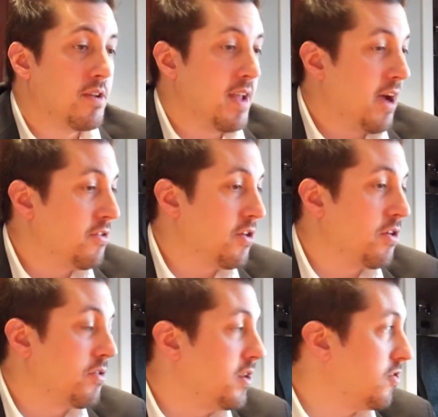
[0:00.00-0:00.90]

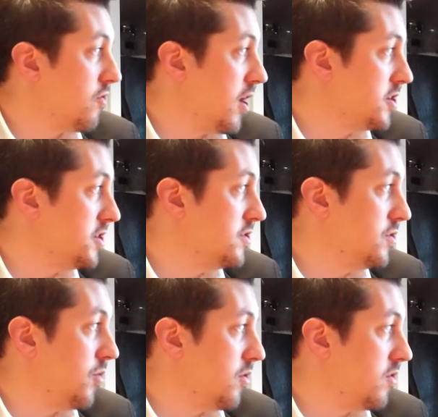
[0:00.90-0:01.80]
down-to-earth instructions.
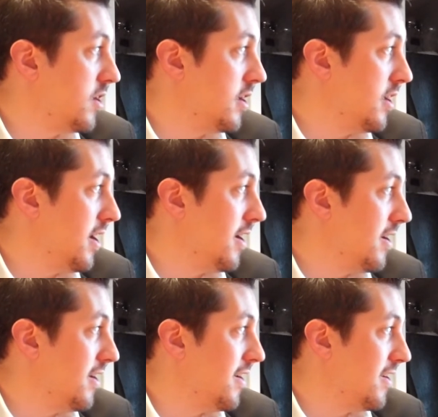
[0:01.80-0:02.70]
You won't see
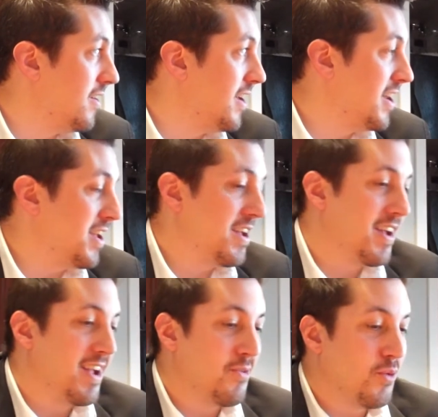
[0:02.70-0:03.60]
any
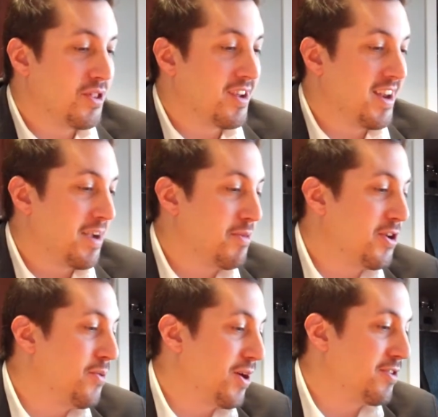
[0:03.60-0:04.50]
with the ConnectMe
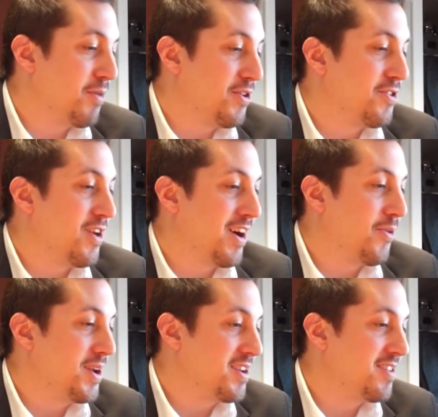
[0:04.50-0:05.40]
QR experience. You're not
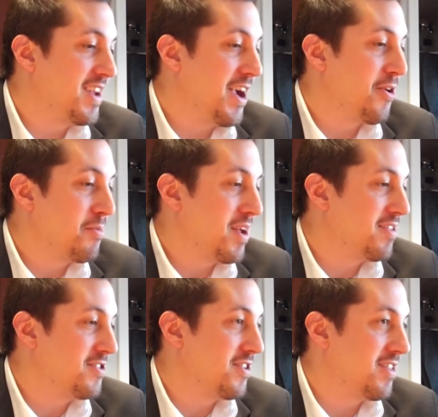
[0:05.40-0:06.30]
going to see error
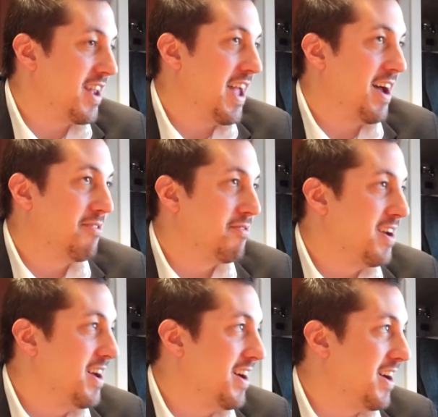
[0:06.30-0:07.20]
messages that
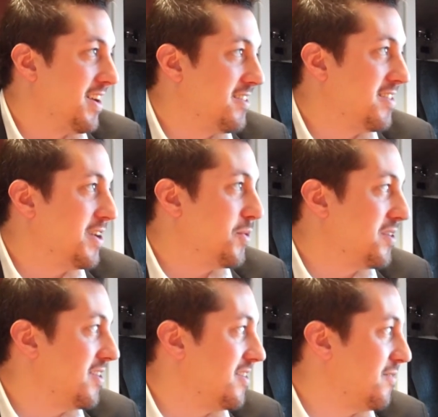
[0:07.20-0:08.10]
have
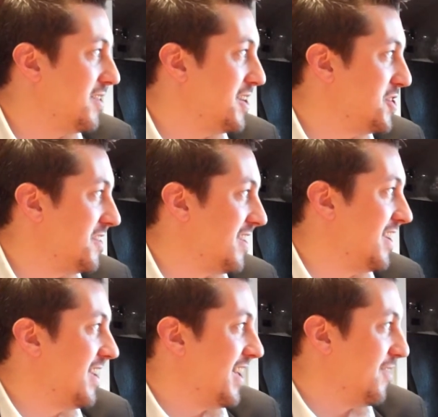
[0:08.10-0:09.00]
sequences of digits
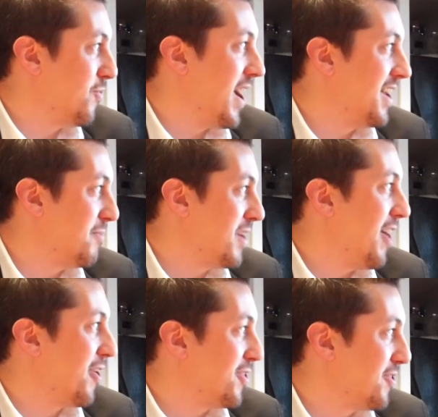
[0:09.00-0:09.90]
and random
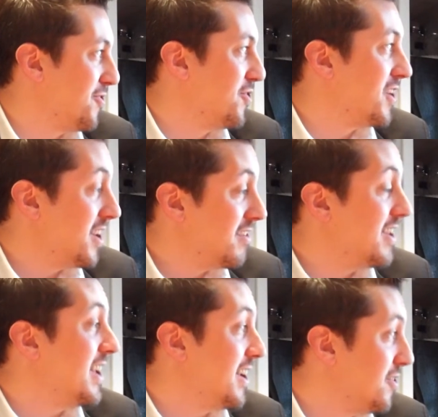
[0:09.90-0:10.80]
characters. You're going to
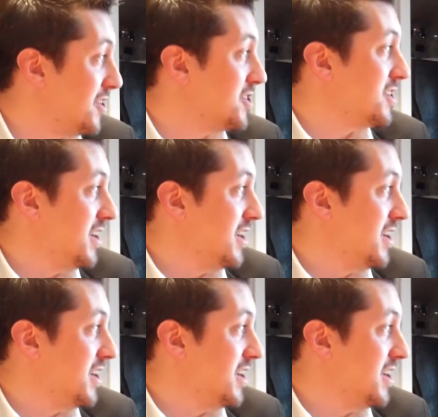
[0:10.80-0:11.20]
see English